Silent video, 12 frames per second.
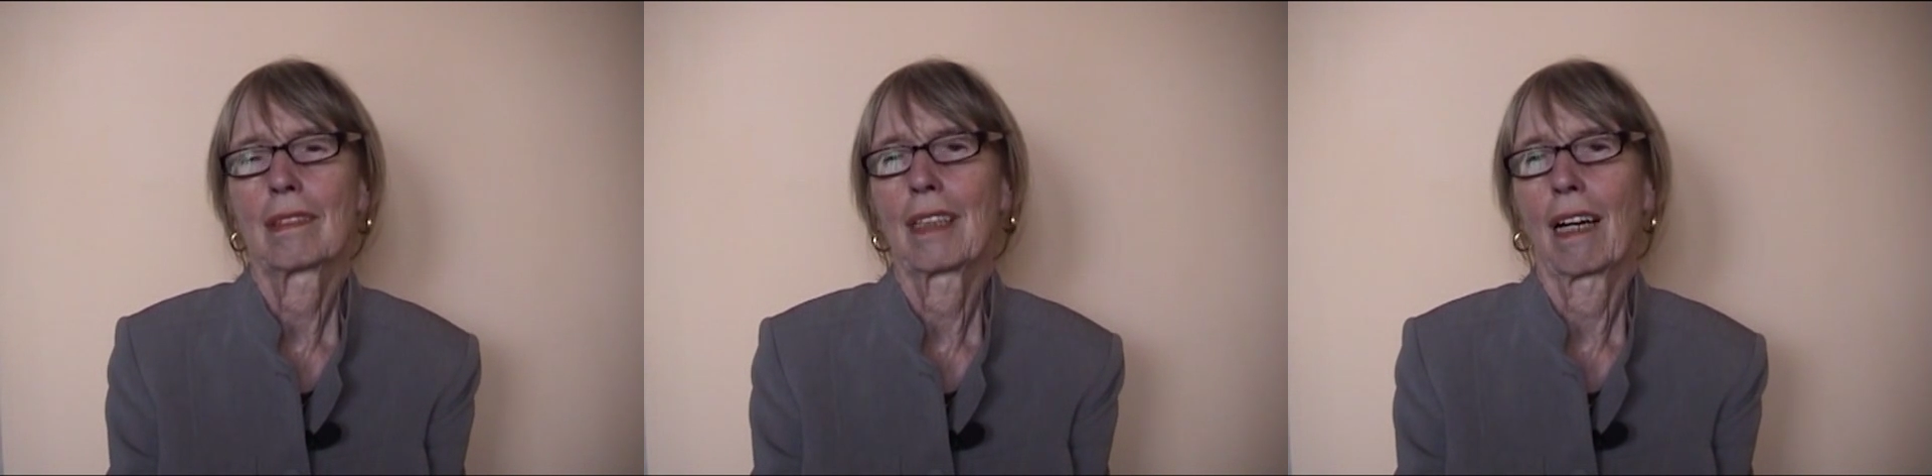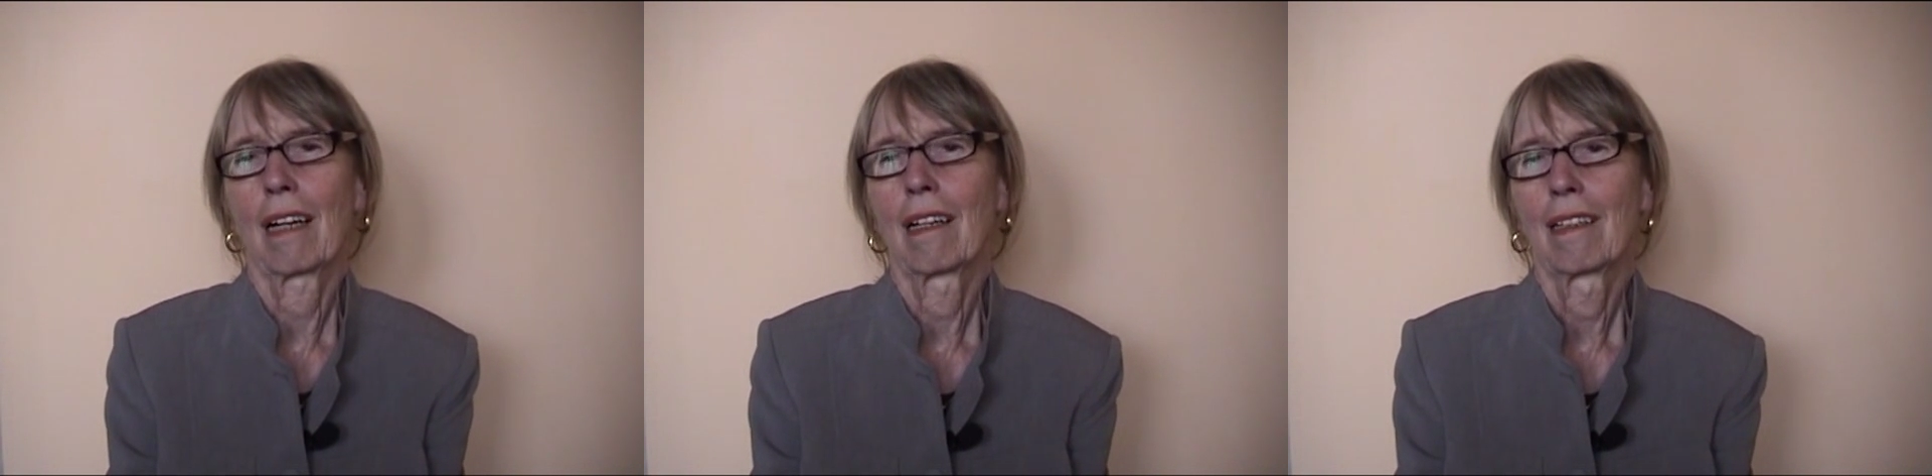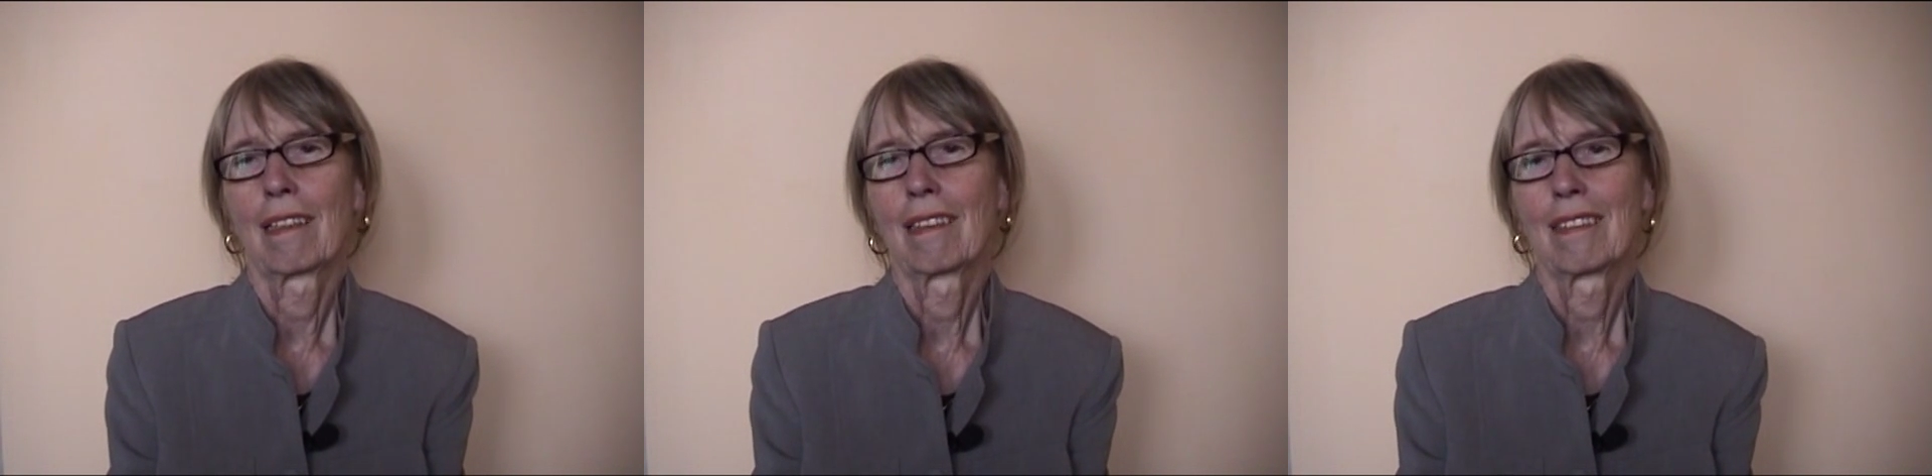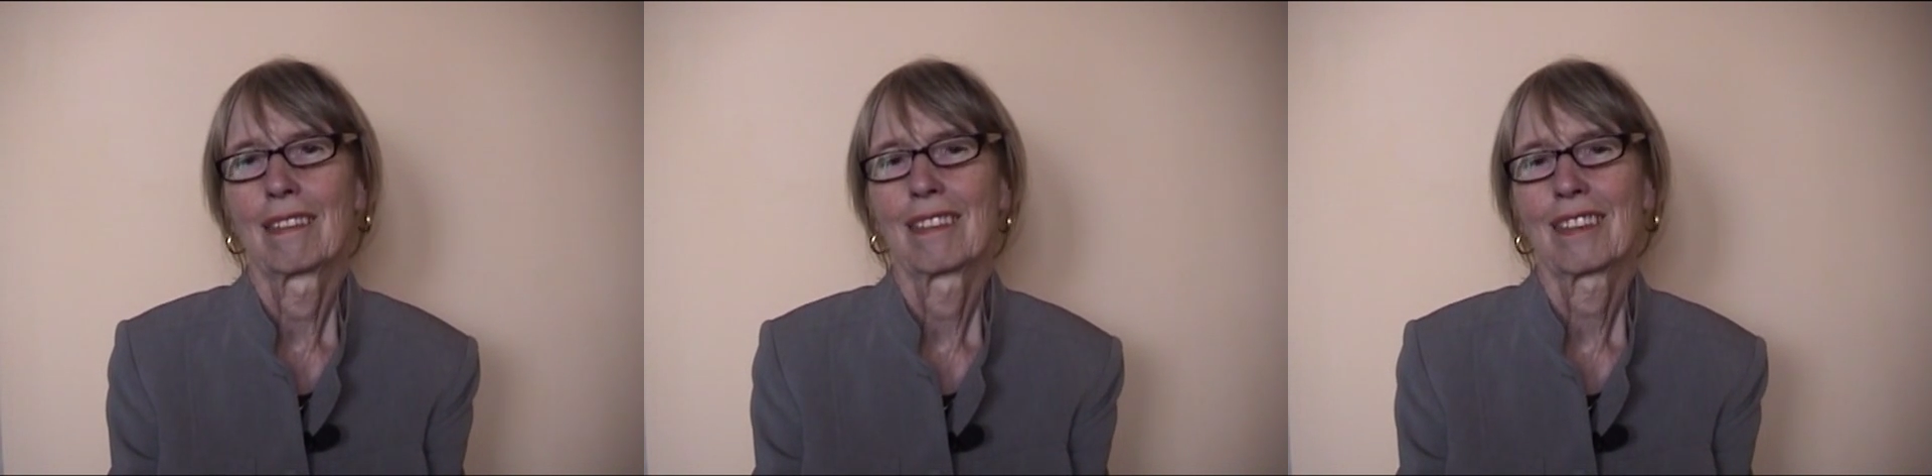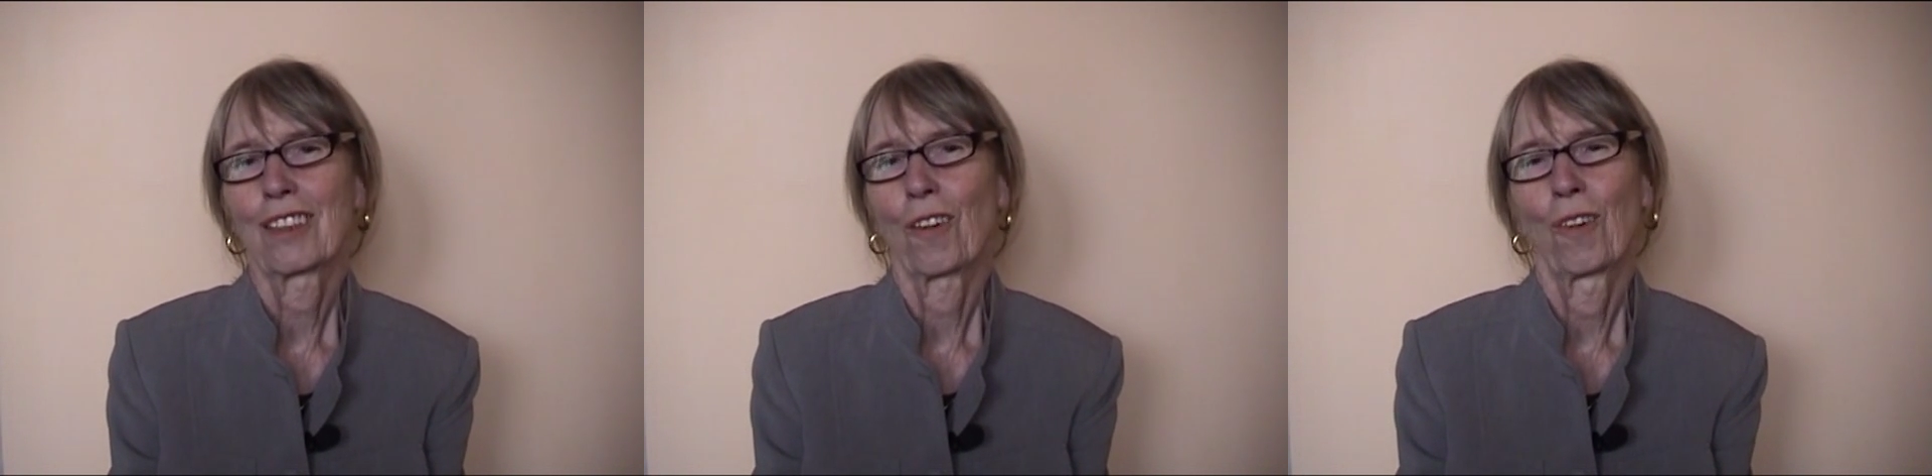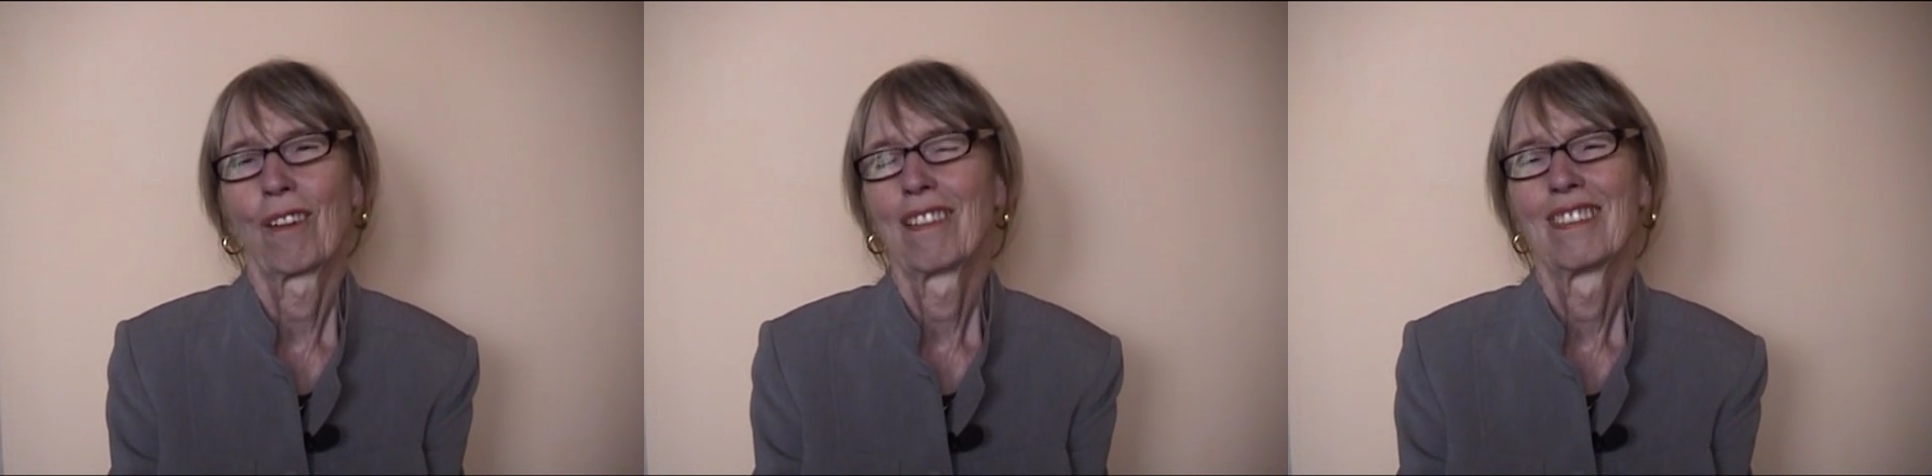Yeah.
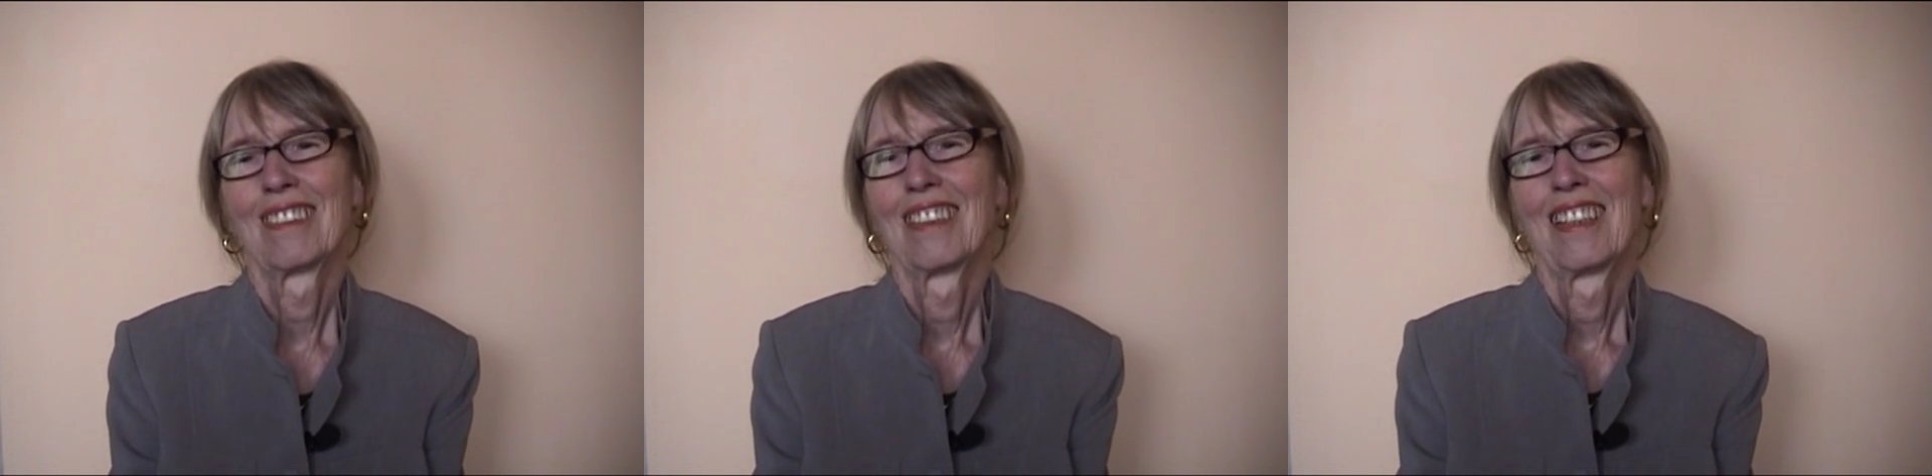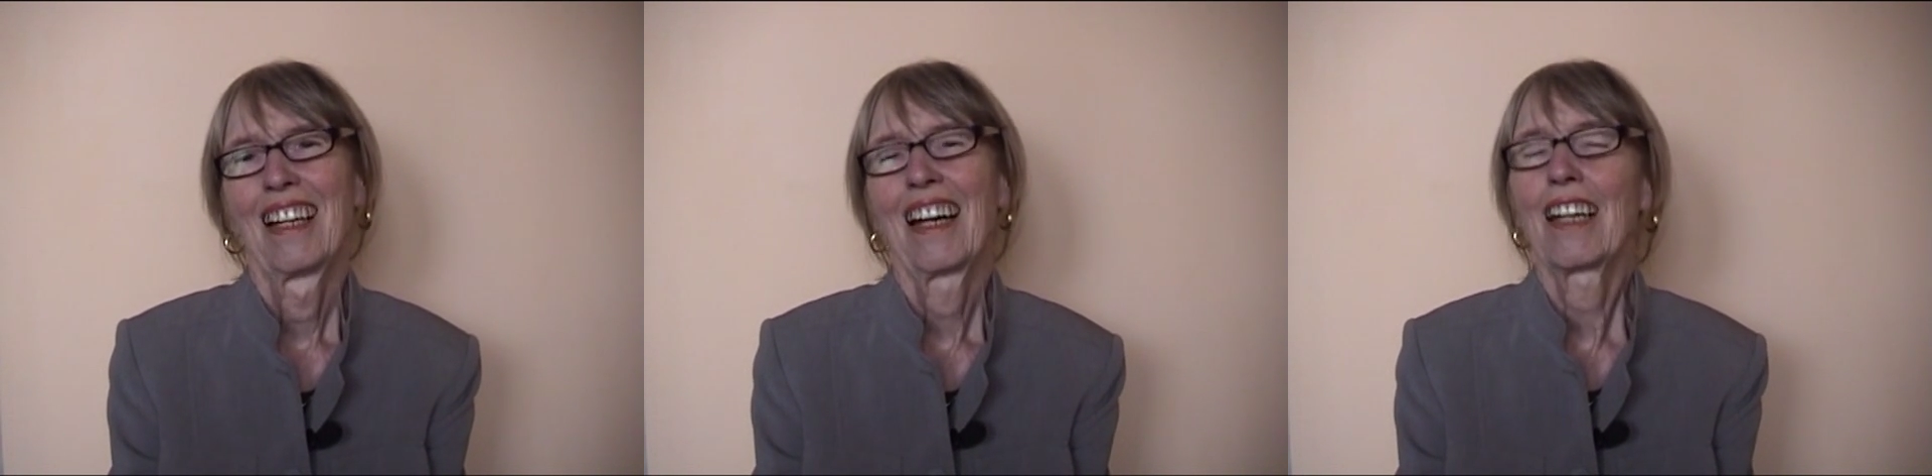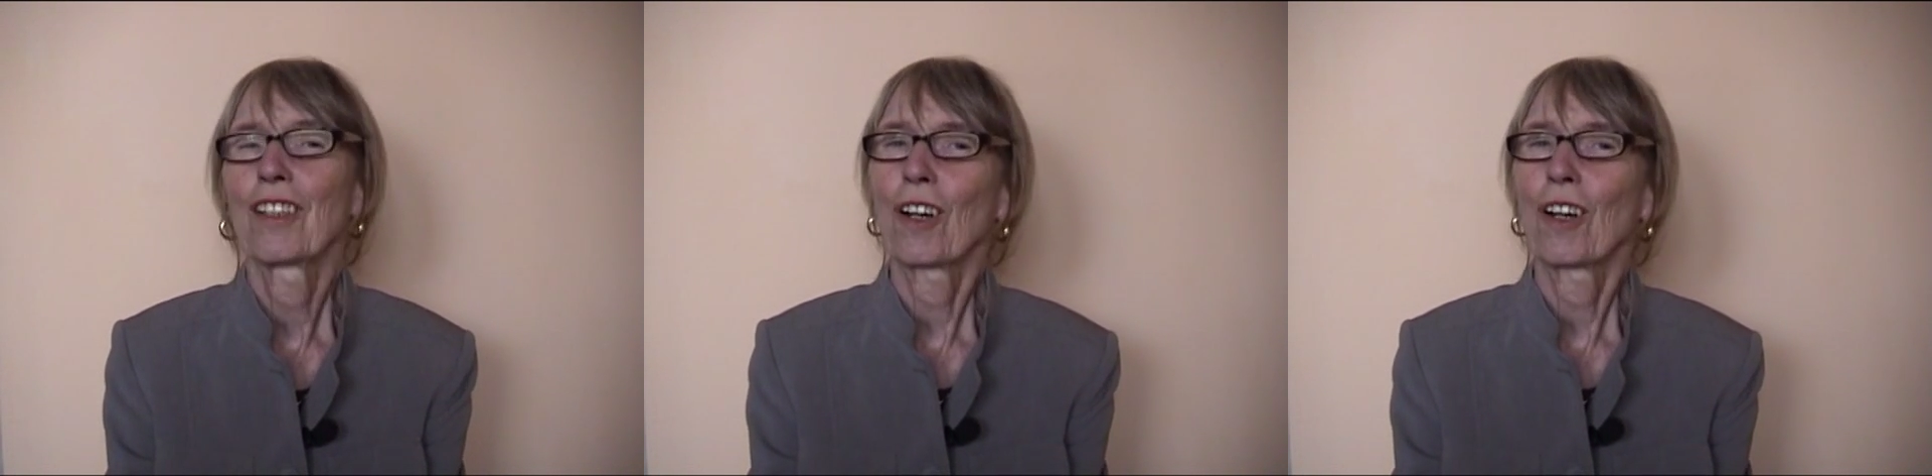So, And